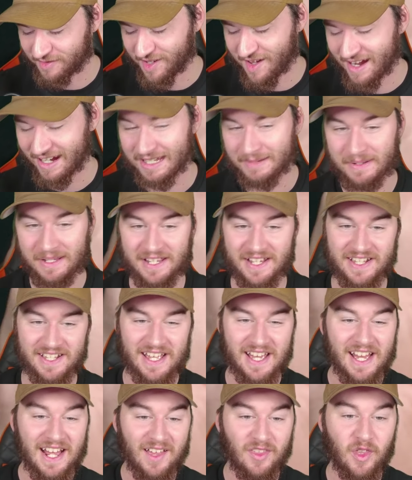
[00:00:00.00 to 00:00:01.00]
liked, because
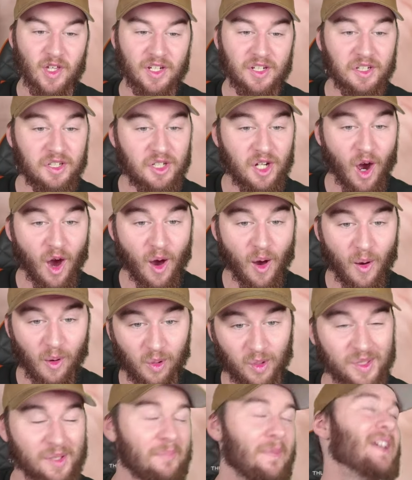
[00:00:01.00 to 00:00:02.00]
the
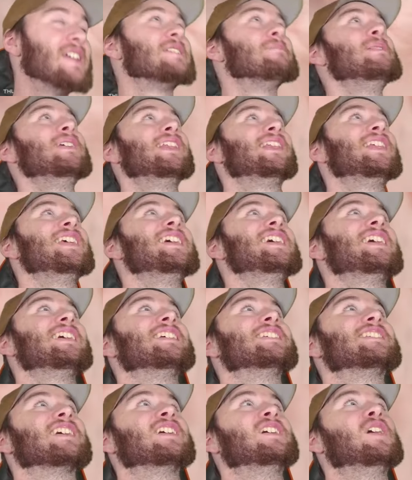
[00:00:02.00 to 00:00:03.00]
gold makes me think
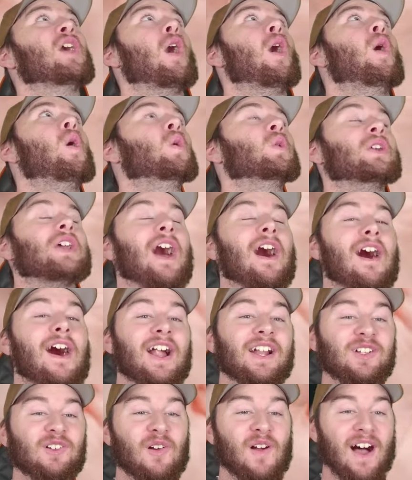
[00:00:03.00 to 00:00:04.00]
it's a gold
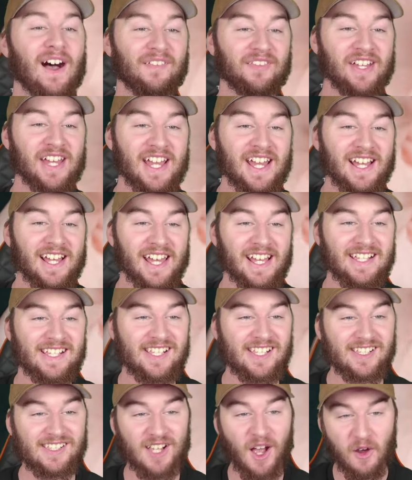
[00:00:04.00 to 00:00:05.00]
card craft. It's
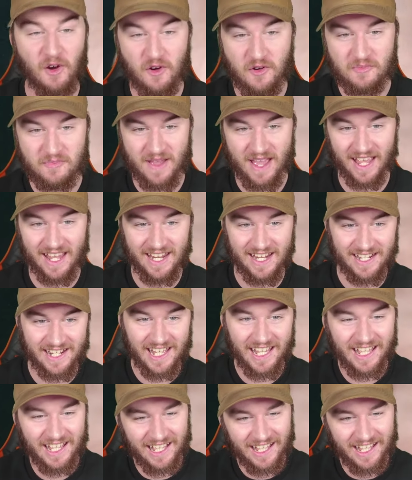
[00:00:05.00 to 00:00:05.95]
so mean.